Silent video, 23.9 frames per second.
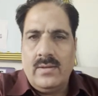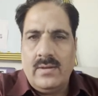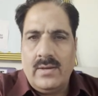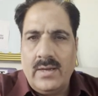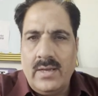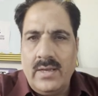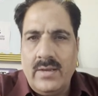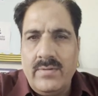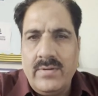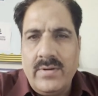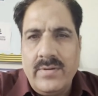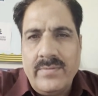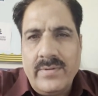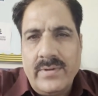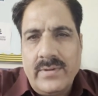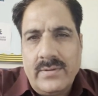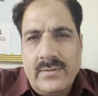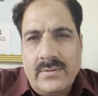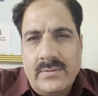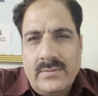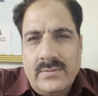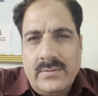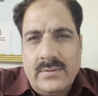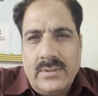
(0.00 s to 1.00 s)
Hi
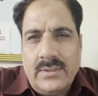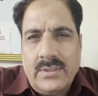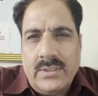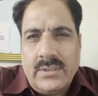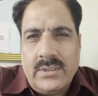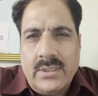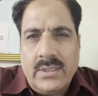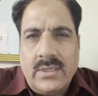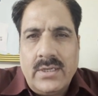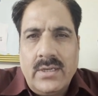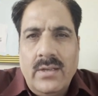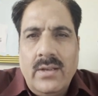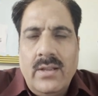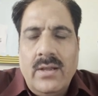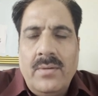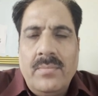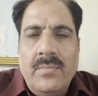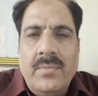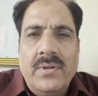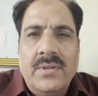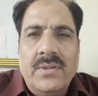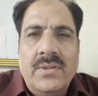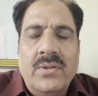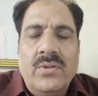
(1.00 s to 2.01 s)
everyone, this is Shakil
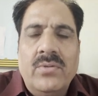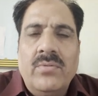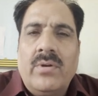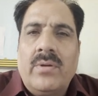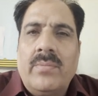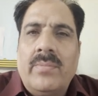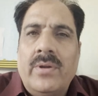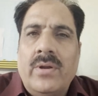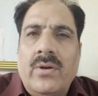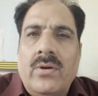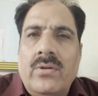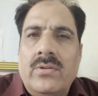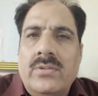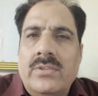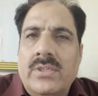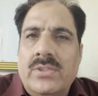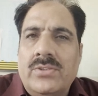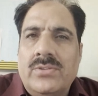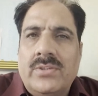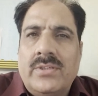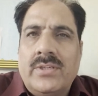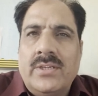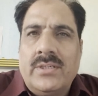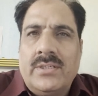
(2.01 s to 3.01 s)
Ahmed, your biology
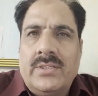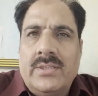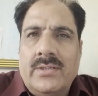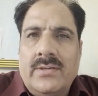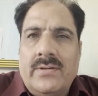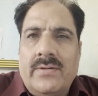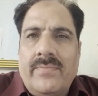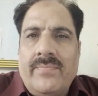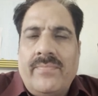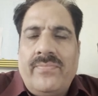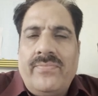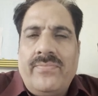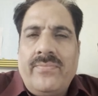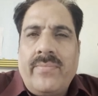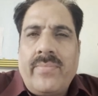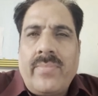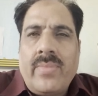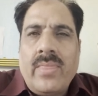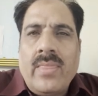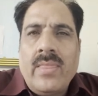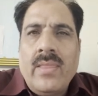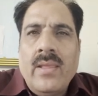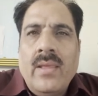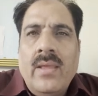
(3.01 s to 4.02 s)
educator.
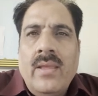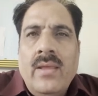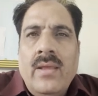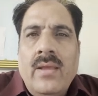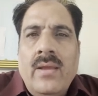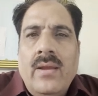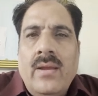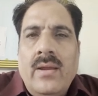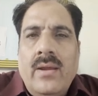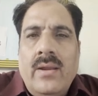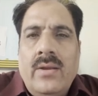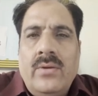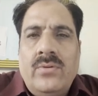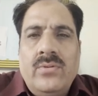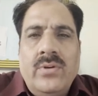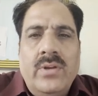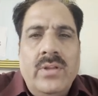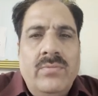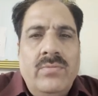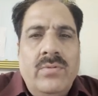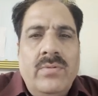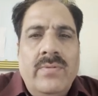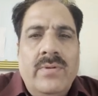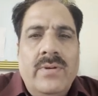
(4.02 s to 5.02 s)
And
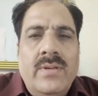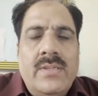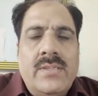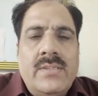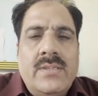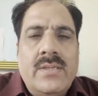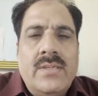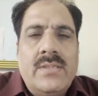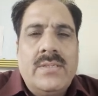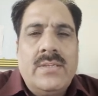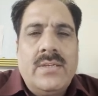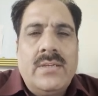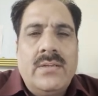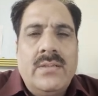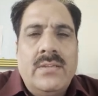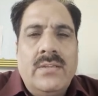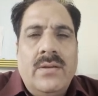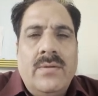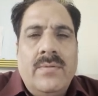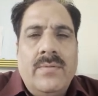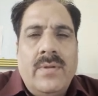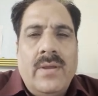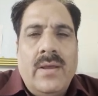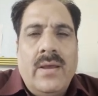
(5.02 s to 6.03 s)
today we will discuss
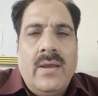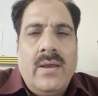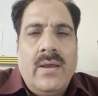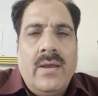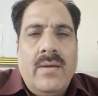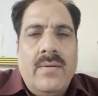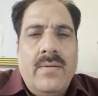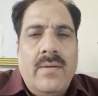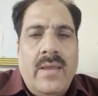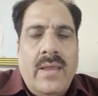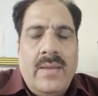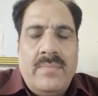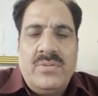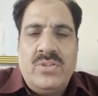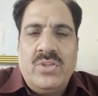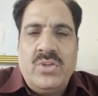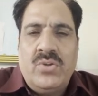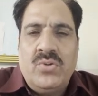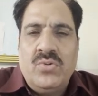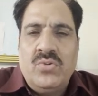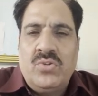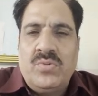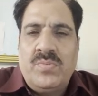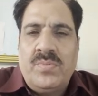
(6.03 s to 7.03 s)
another
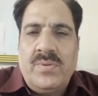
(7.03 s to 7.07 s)
MCQs